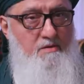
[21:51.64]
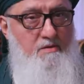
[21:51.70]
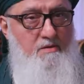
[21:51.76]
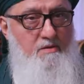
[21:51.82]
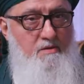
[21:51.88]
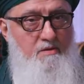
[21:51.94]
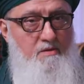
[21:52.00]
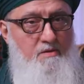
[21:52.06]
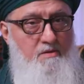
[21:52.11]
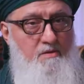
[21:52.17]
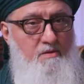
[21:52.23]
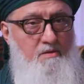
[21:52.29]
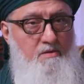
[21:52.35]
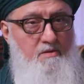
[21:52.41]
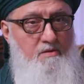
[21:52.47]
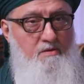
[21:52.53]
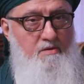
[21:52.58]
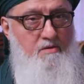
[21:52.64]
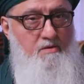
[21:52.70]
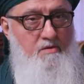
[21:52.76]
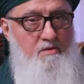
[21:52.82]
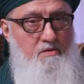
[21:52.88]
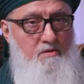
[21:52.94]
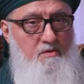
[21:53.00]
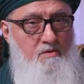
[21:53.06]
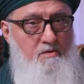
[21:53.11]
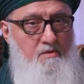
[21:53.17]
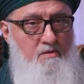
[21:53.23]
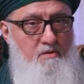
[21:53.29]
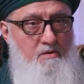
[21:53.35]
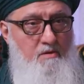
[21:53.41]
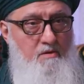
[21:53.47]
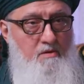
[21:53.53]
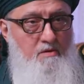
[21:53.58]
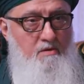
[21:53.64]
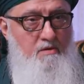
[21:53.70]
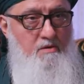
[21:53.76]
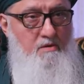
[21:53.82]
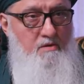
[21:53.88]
(no one is talking)